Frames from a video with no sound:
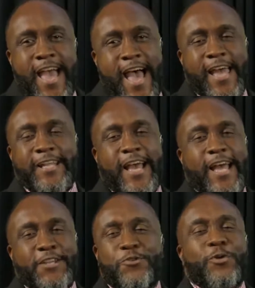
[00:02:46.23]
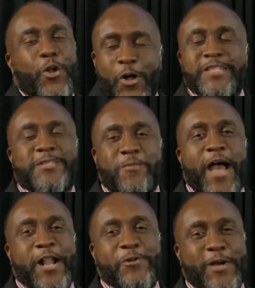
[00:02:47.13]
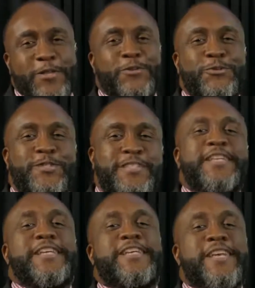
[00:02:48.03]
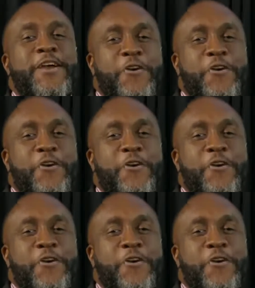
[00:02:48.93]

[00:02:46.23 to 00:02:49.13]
And you will all smile when you see